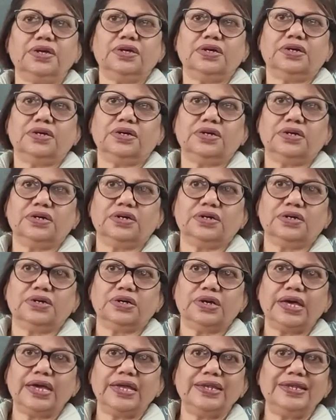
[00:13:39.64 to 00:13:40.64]

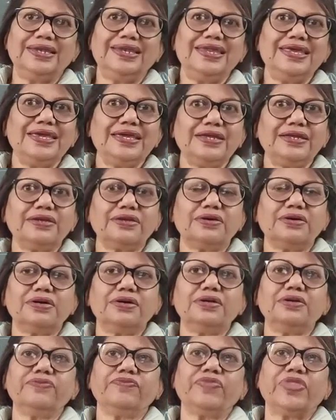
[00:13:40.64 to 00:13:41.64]
and
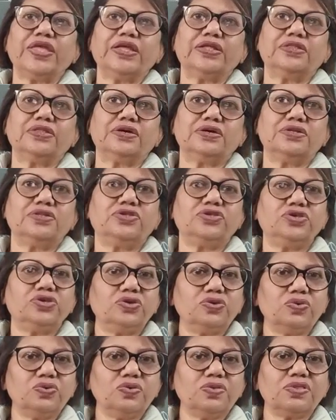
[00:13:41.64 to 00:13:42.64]
later the
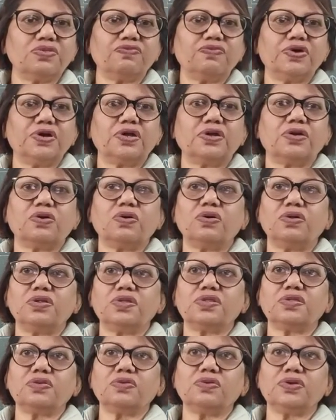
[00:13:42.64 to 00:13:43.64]
Jews were
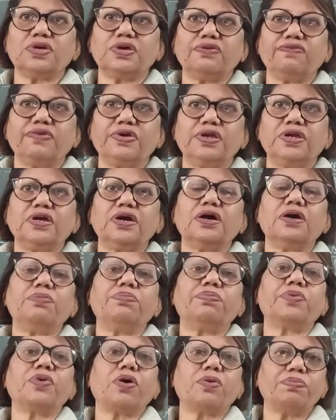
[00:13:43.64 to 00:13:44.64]
also given a
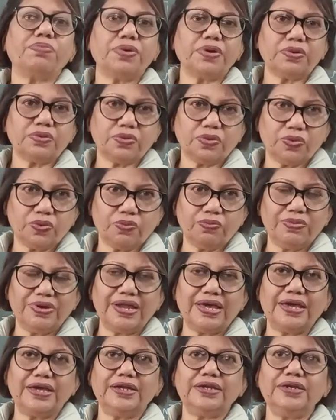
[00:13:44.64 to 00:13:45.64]
proper
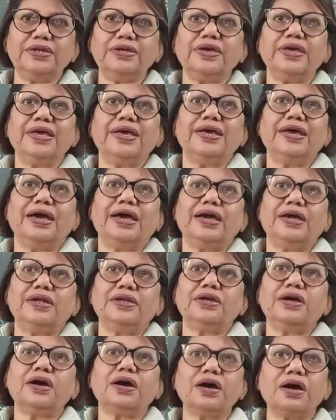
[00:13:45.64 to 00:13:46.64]
homeland,
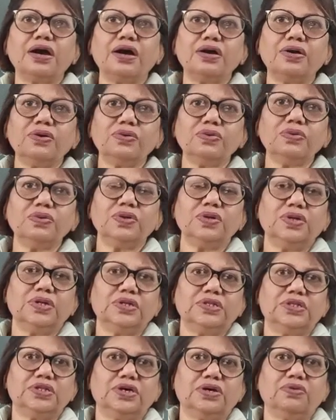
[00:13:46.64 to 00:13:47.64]
and how
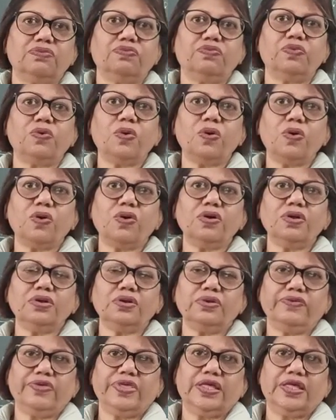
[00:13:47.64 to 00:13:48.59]
the war,